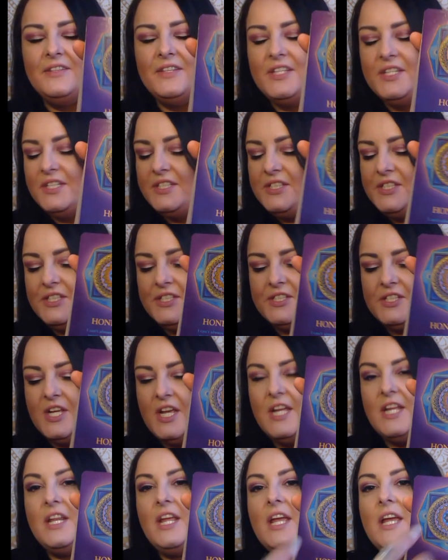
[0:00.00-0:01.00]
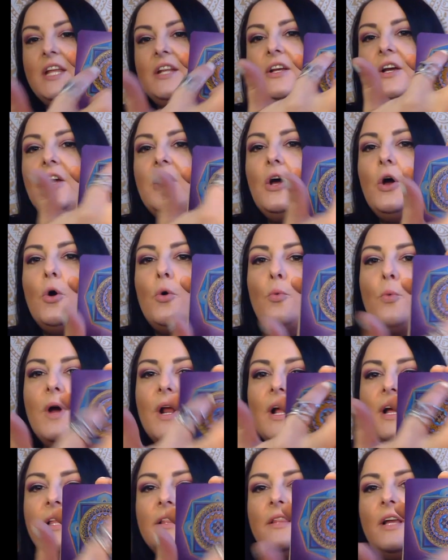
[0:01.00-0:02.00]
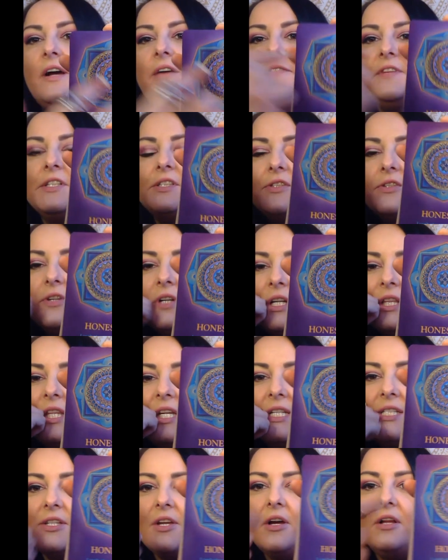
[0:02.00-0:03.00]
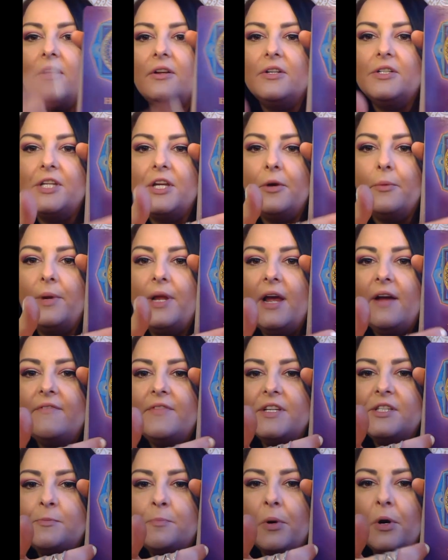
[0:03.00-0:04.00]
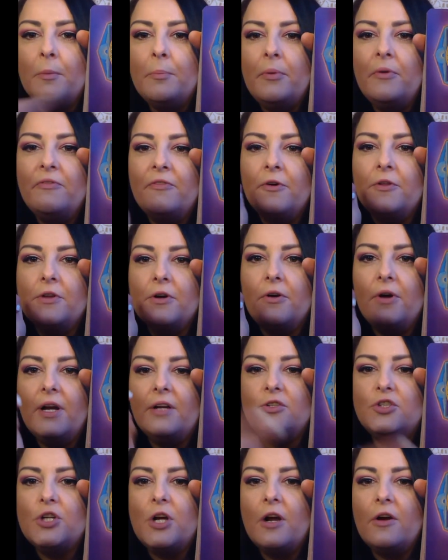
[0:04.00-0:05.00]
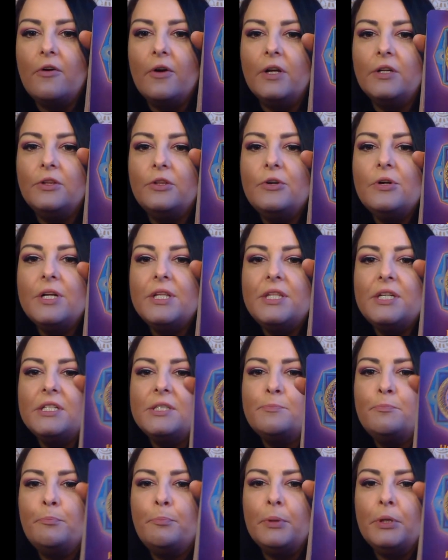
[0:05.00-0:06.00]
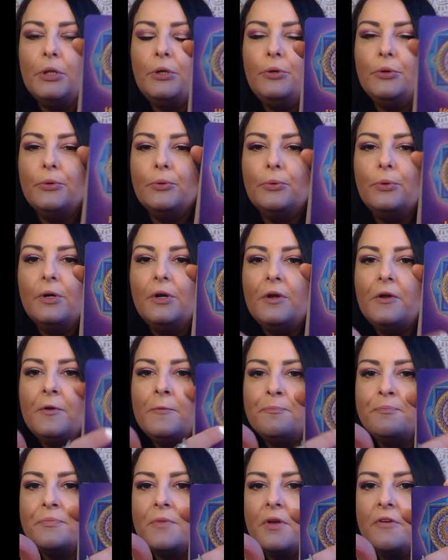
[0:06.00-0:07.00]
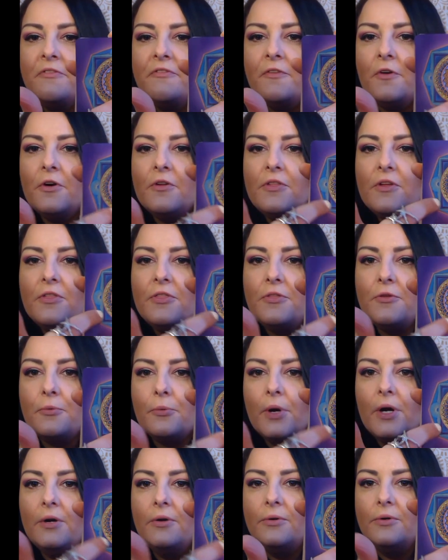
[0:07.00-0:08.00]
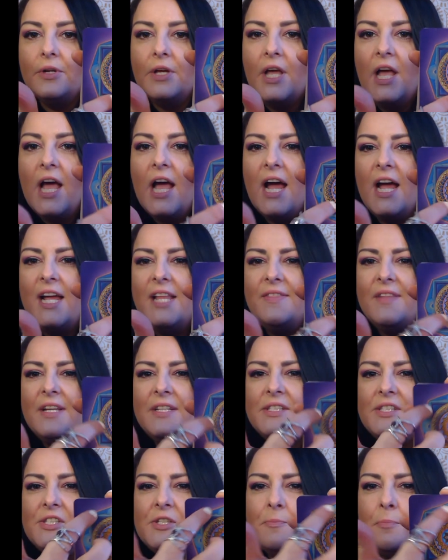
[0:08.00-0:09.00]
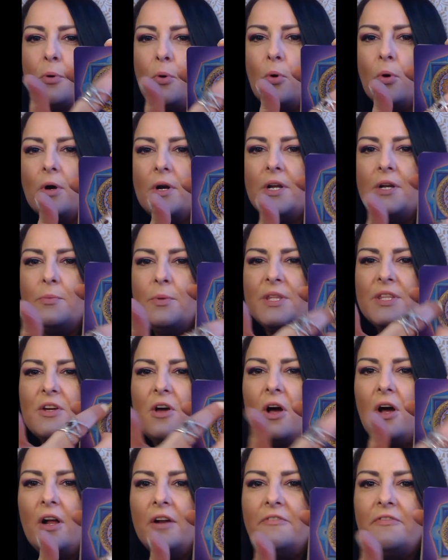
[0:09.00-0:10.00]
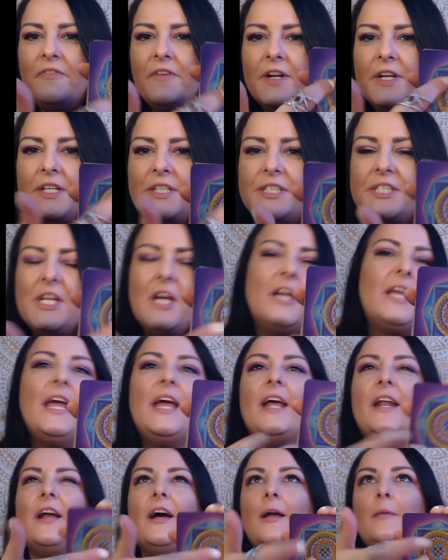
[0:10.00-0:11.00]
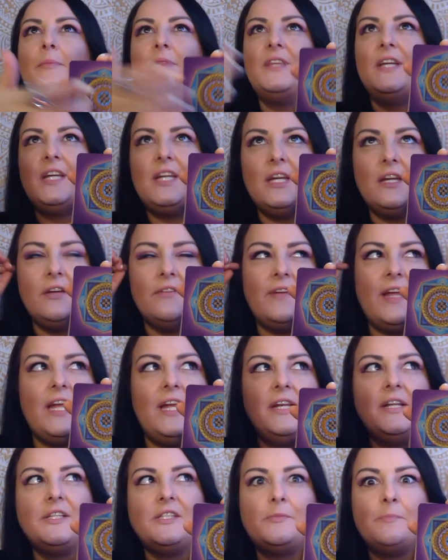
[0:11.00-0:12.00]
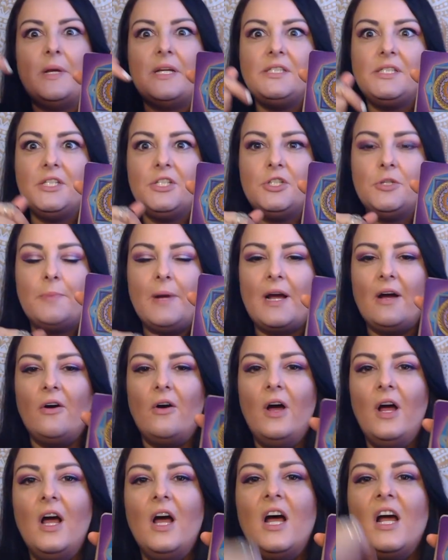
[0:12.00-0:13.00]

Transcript: This is, and, and what I love is look at these colors here. We have this purple for the crown chakra. Look at this blue for the throat and then supported with confidence. Again, I'm thinking of Ada's message about